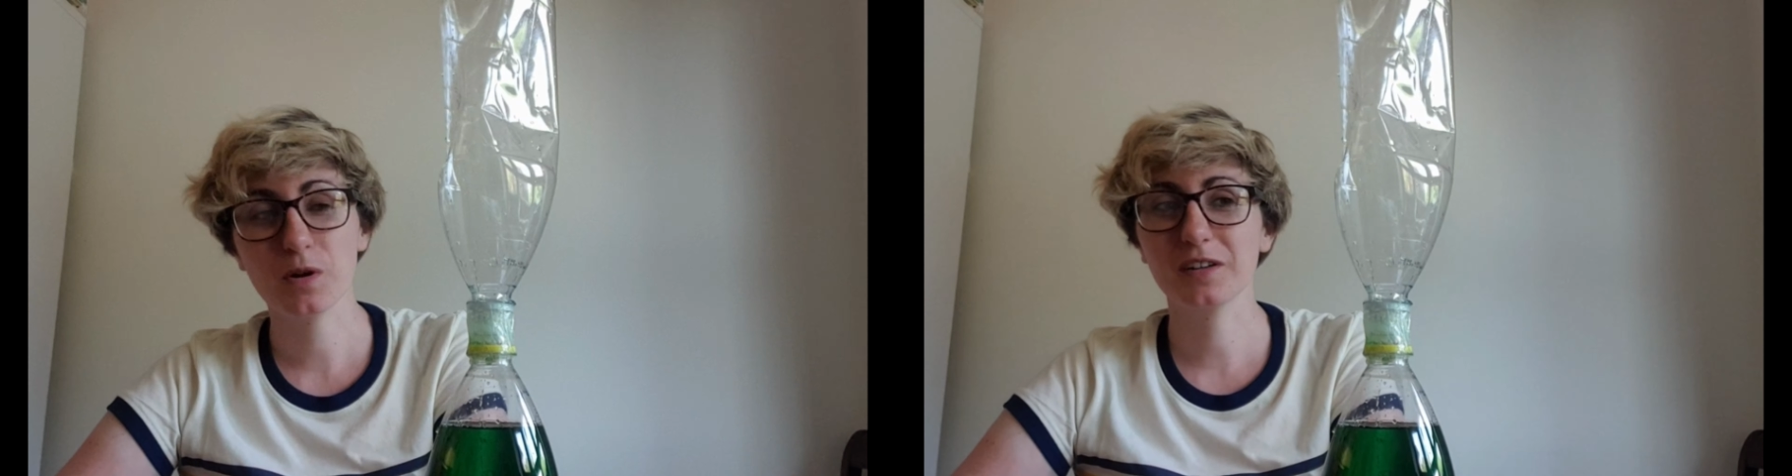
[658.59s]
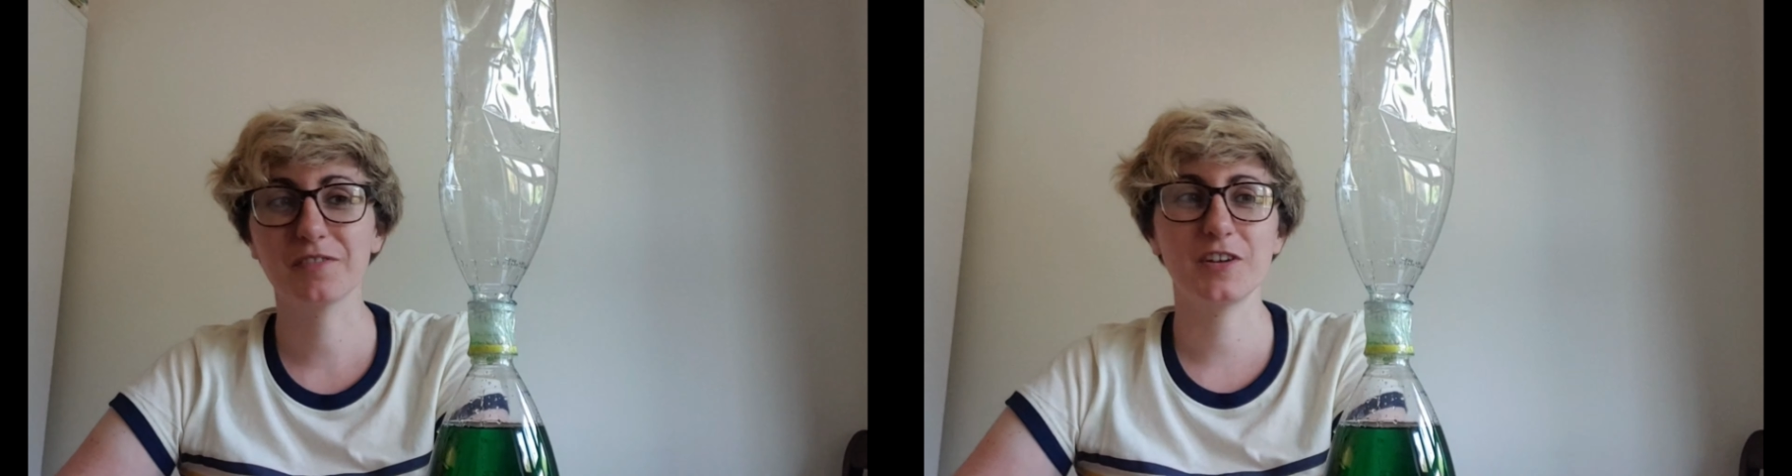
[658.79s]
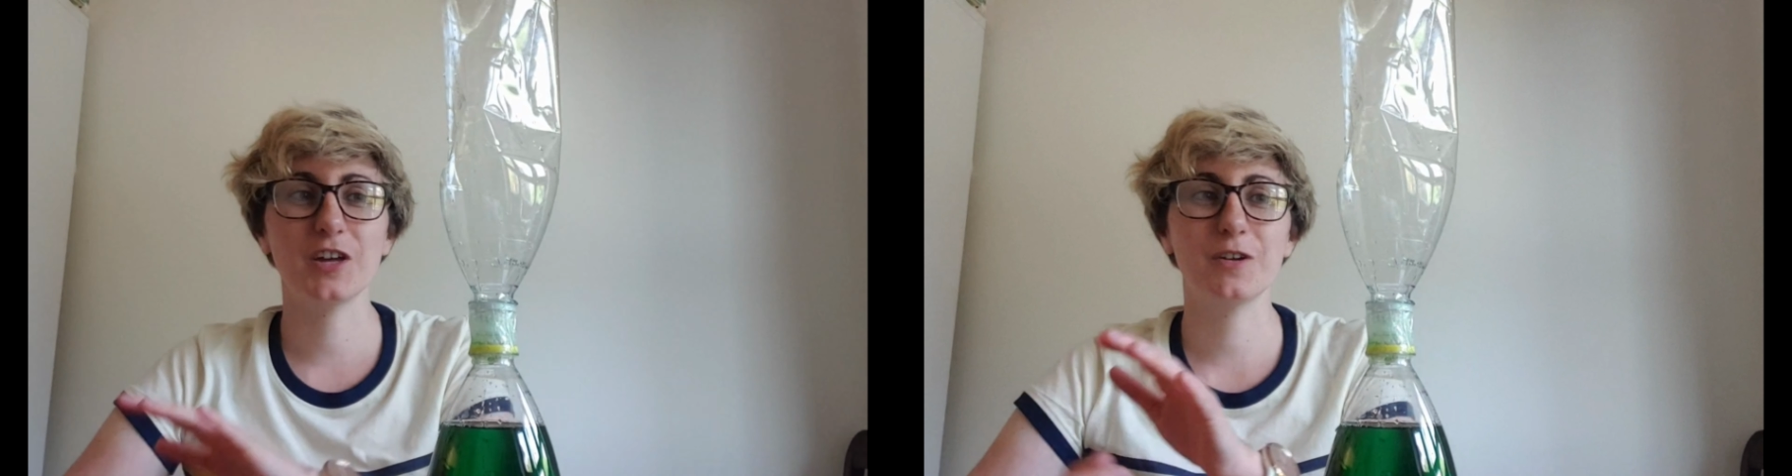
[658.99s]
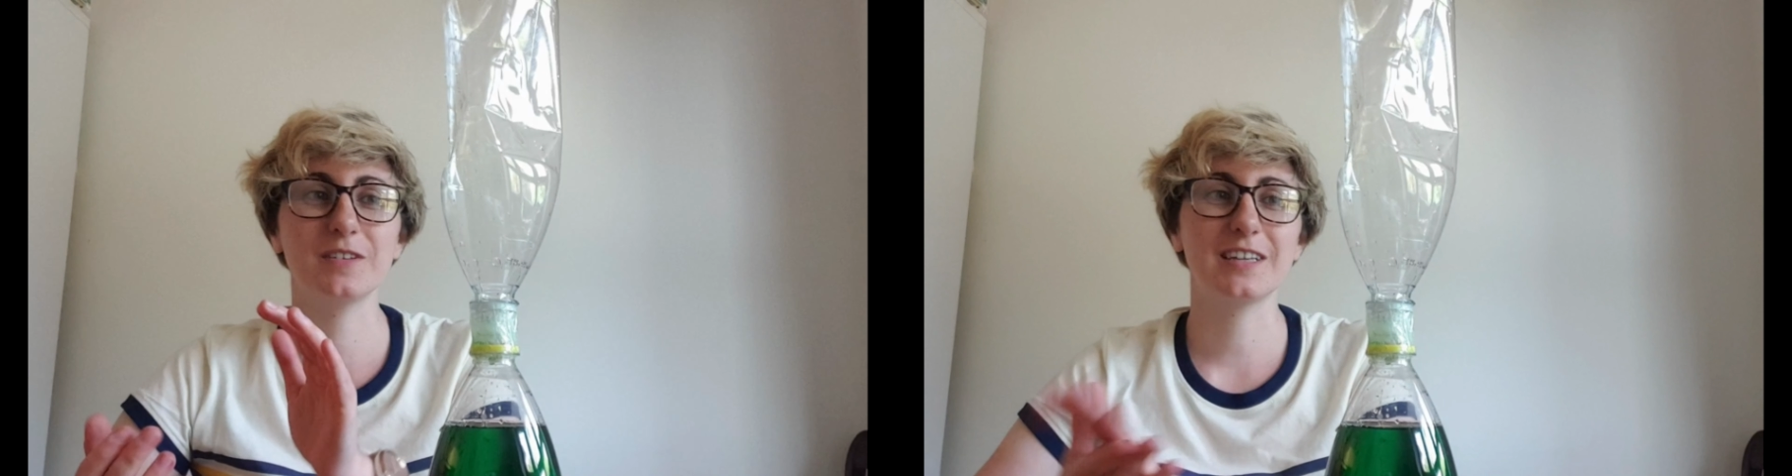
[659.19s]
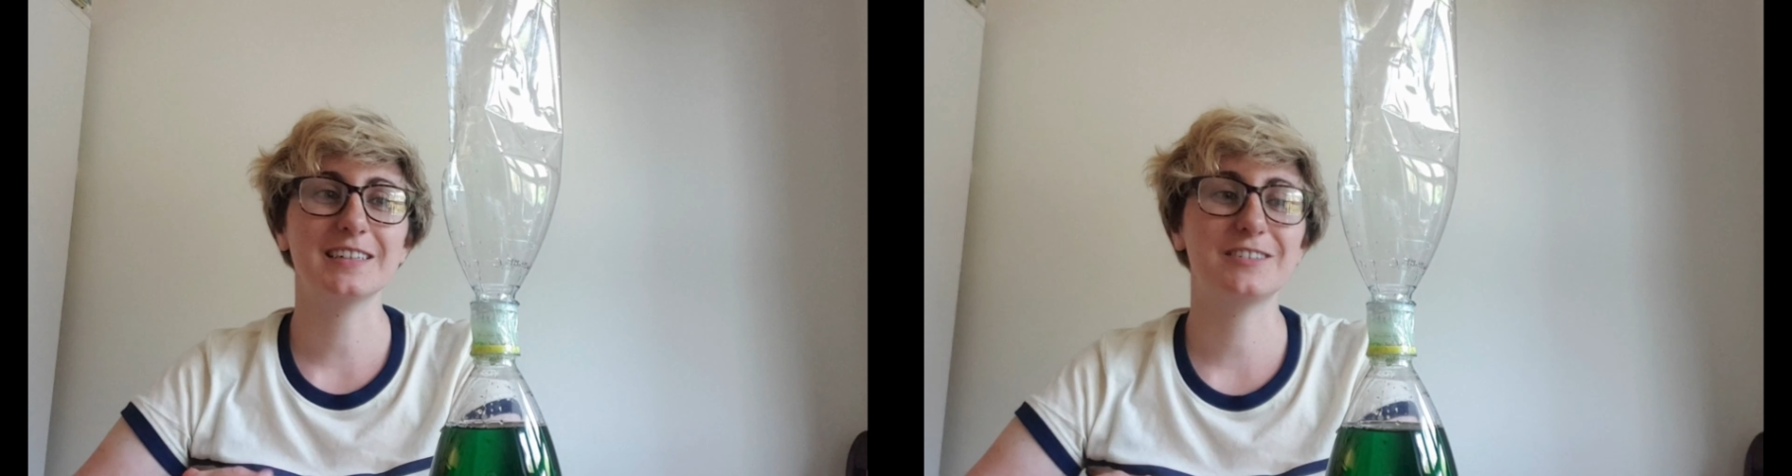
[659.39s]
works for
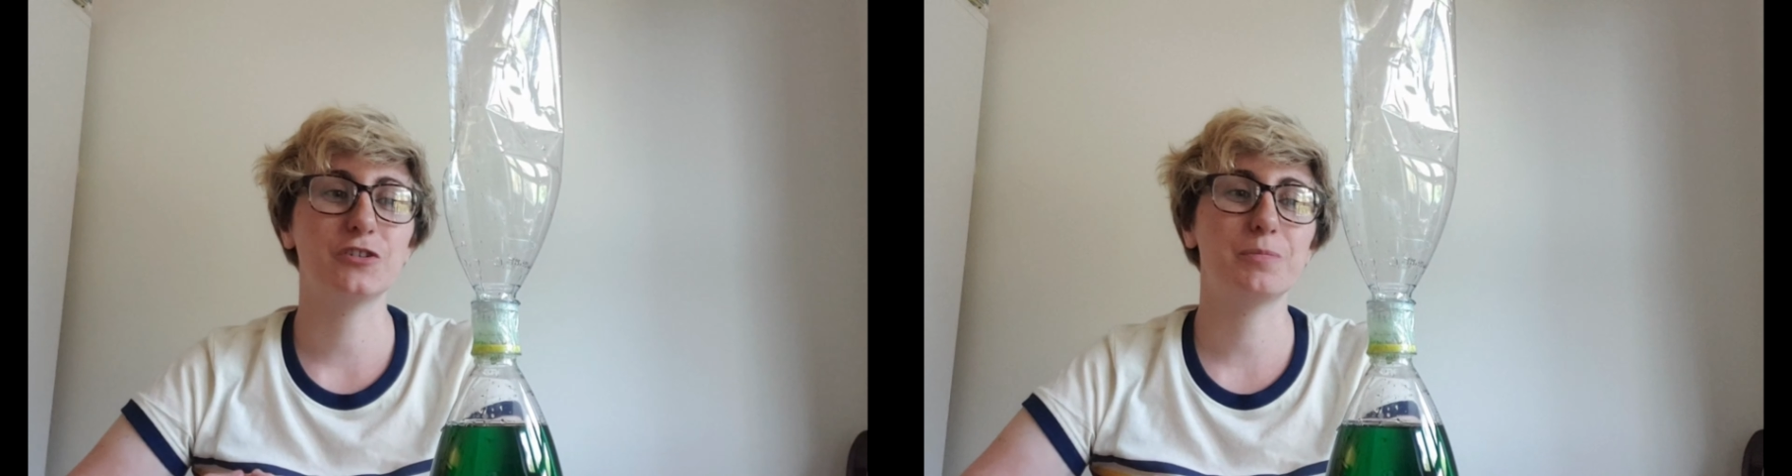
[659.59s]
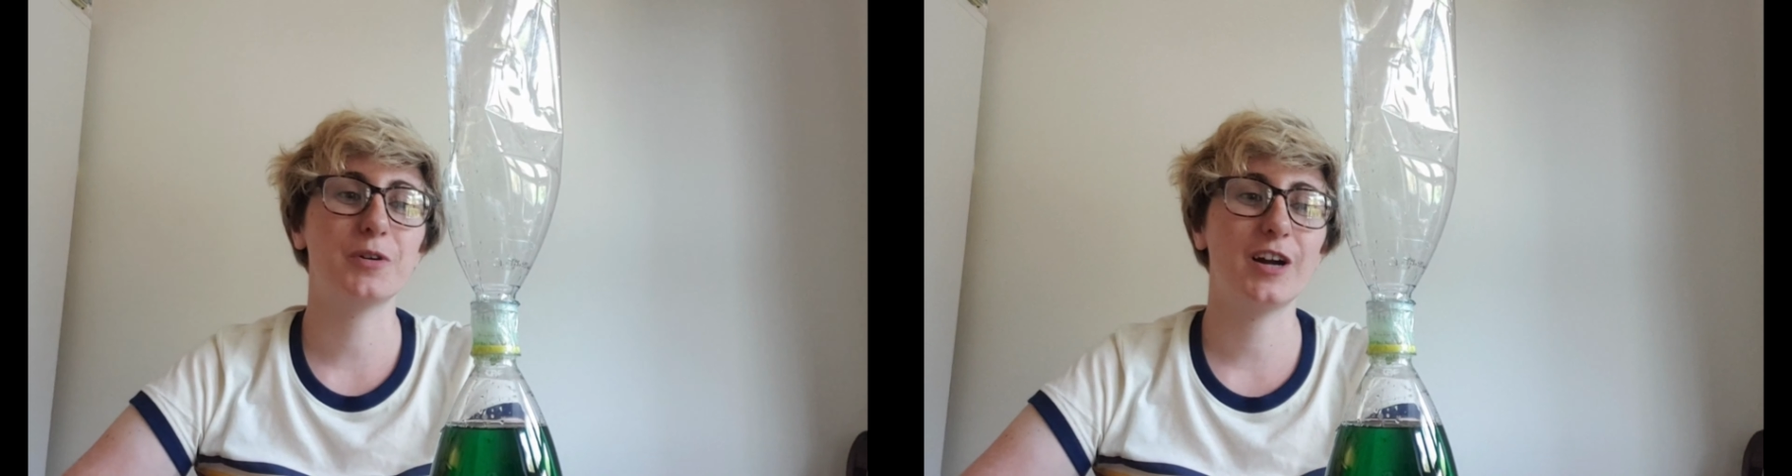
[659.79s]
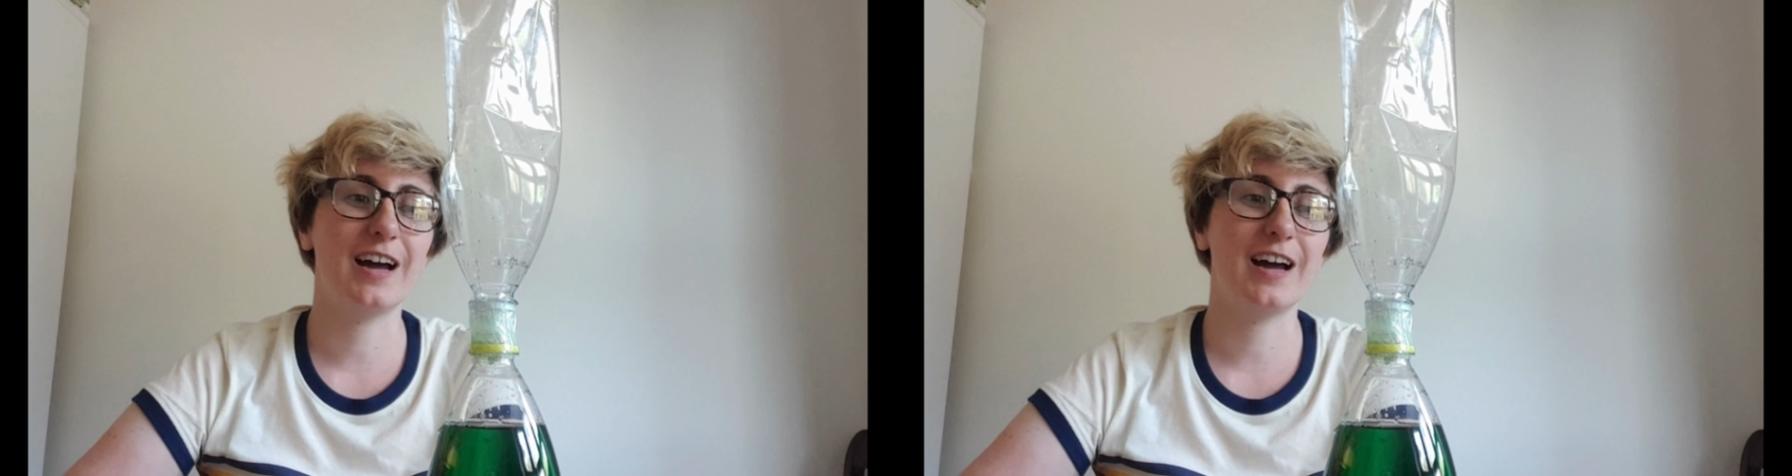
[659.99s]
you, that's super.